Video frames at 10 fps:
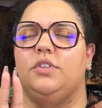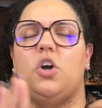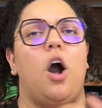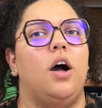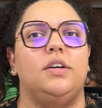
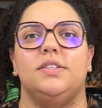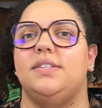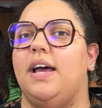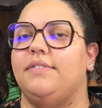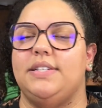calls
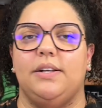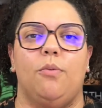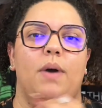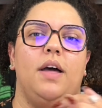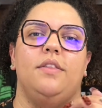every single
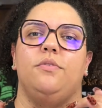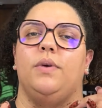month.